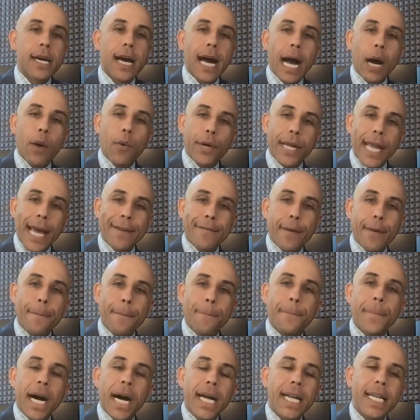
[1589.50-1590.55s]
I want to have a
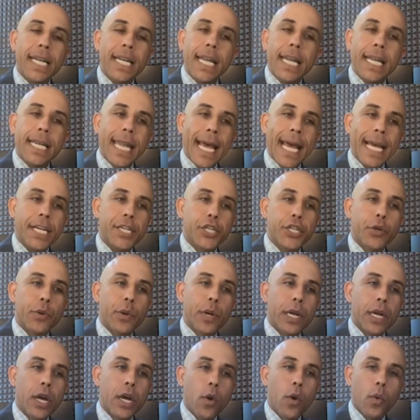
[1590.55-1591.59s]
button next to
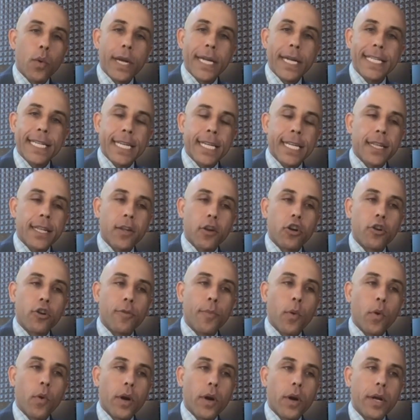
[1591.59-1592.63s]
it where it says learn
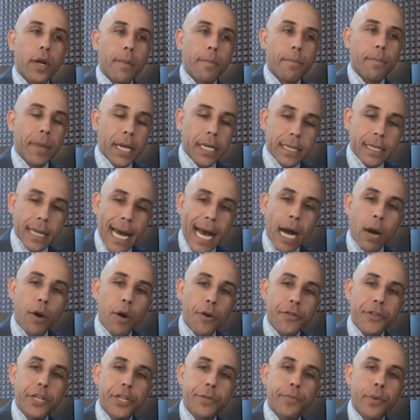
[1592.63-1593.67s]
more because I
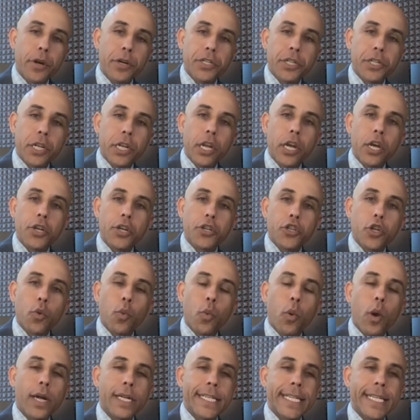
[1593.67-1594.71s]
want this person to
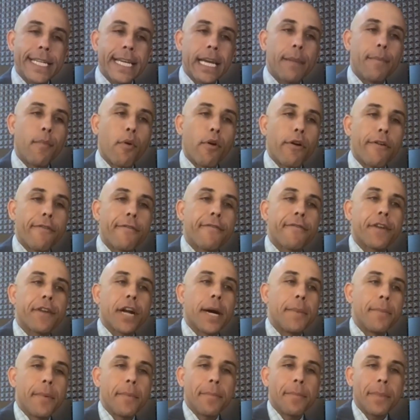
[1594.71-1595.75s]
want to get more
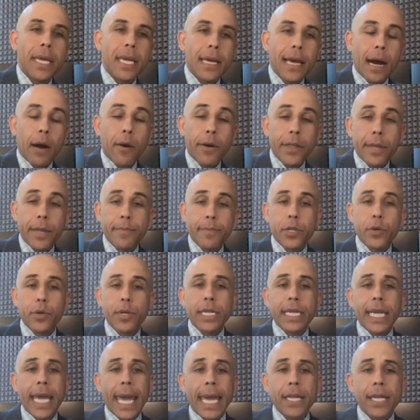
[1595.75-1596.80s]
from me. I want them to
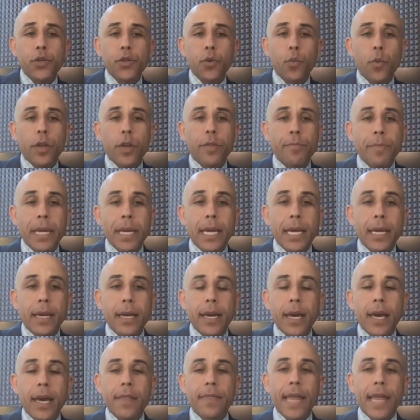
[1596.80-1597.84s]
engage with me.
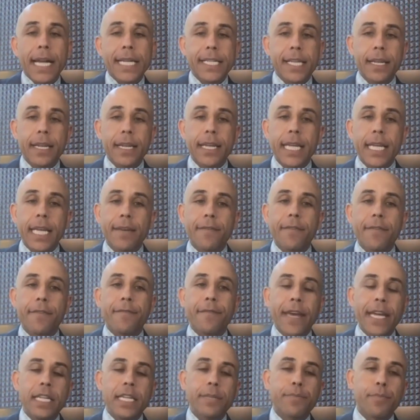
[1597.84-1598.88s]
That's going to give
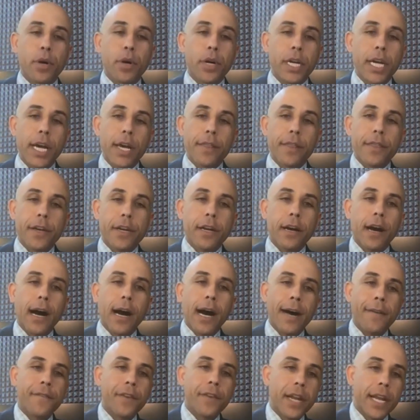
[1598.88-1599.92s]
Facebook the
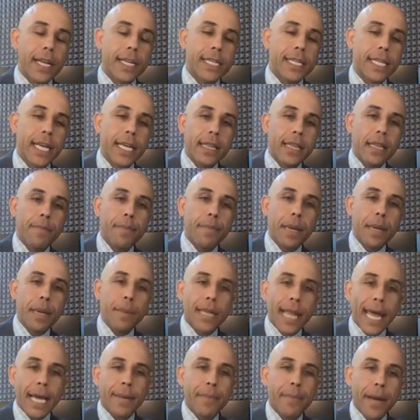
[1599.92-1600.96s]
confidence that people
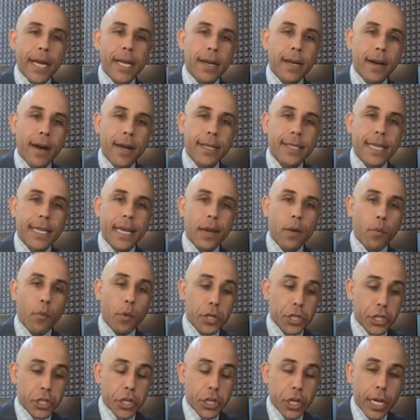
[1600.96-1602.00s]
like my content,
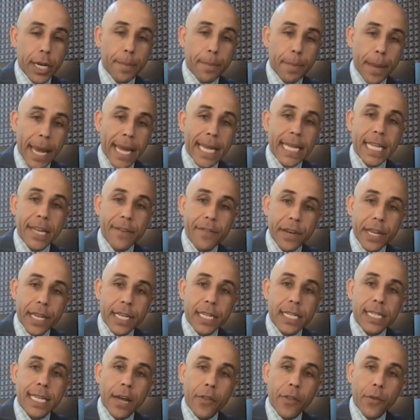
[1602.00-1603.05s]
which is going to pay
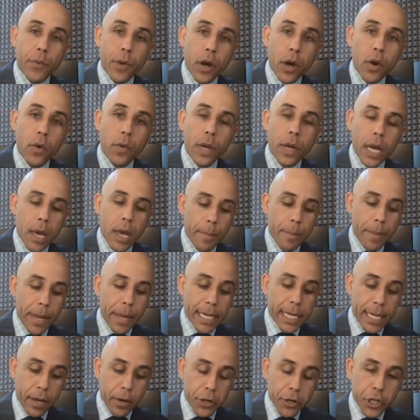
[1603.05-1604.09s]
dividends down the road because
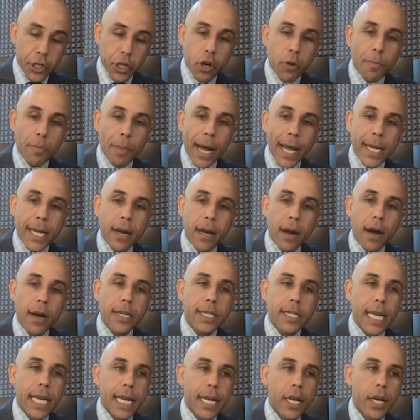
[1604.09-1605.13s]
it'll show my
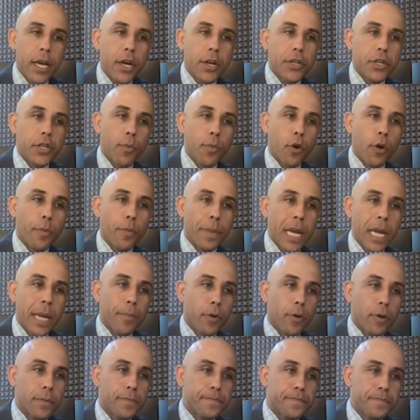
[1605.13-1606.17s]
content to more
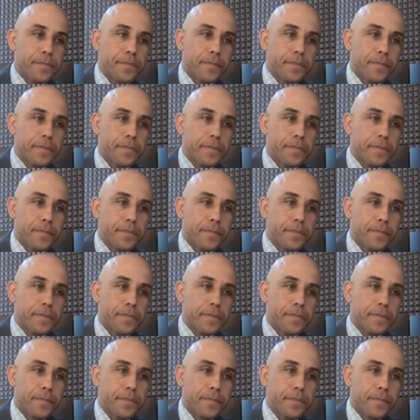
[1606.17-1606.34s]
people.